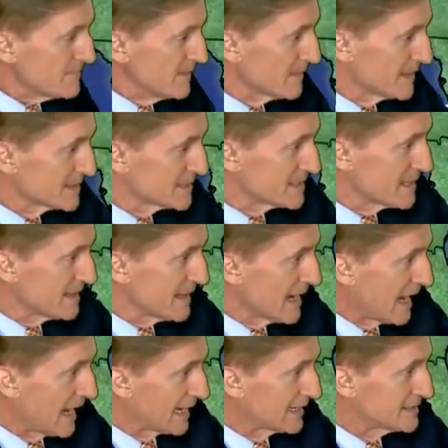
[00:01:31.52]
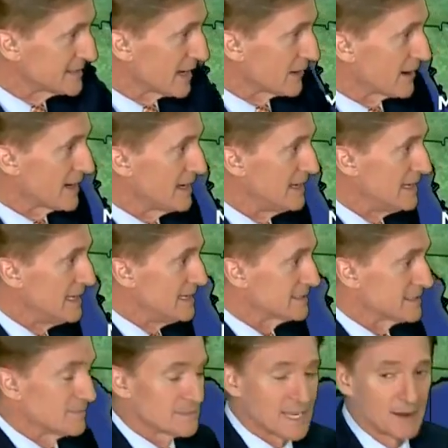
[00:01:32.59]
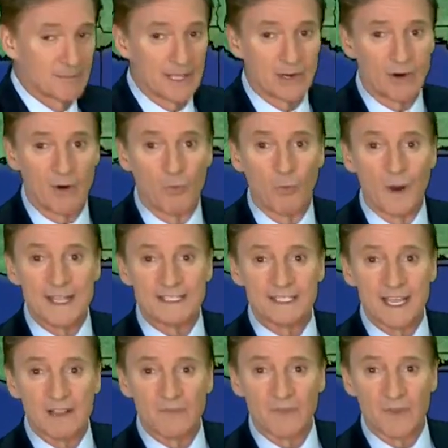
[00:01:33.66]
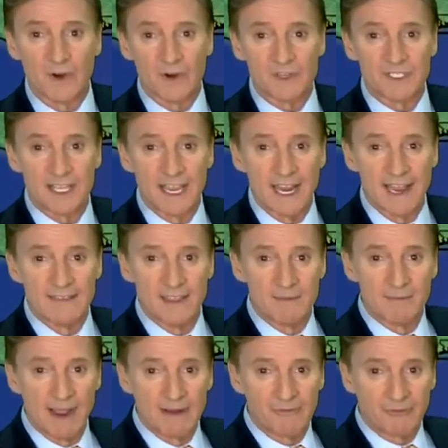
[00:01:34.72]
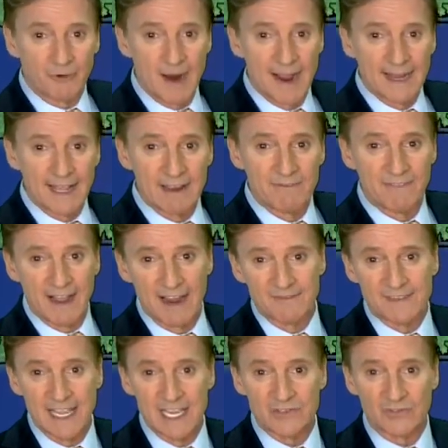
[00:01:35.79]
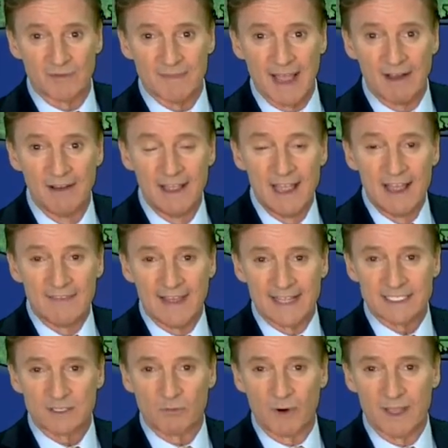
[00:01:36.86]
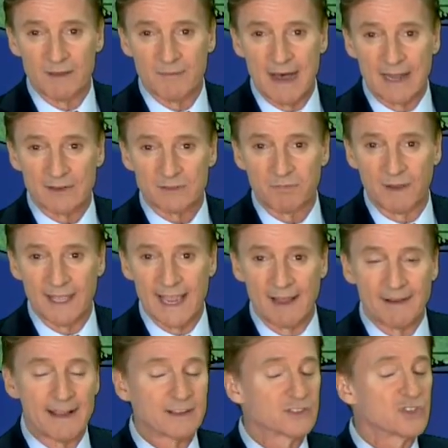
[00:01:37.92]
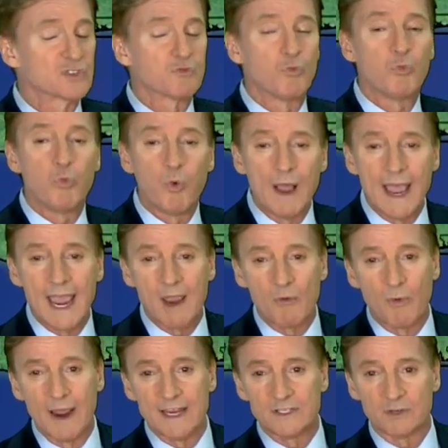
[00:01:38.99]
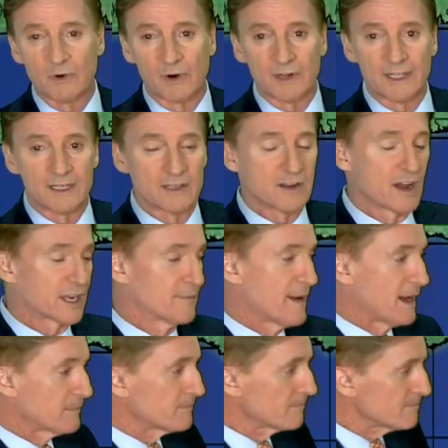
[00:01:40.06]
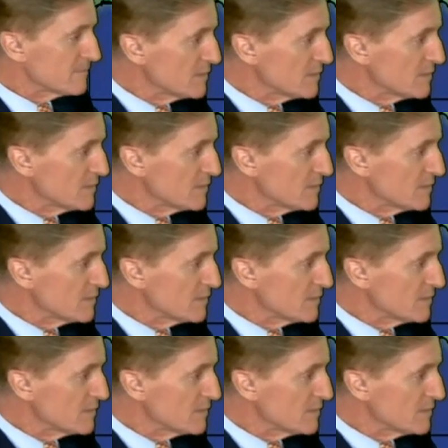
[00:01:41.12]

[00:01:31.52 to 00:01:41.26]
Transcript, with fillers: This is in the islands area sometime later on Wednesday, Thursday, and then by Friday, five days from now, that's the way the models play out. Now, it's just way, way too early to talk about